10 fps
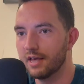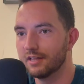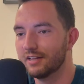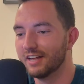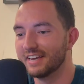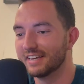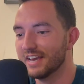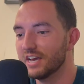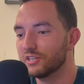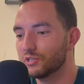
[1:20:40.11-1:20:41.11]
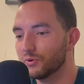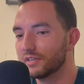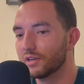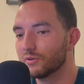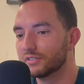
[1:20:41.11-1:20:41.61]
Like, doing
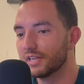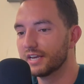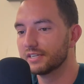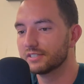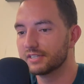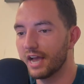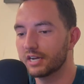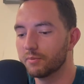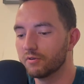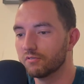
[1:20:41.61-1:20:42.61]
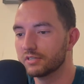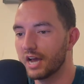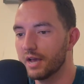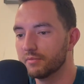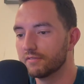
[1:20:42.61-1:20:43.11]
those things stack up over
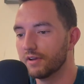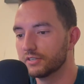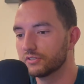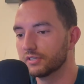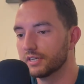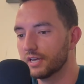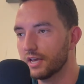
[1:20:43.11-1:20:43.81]
time, and eventually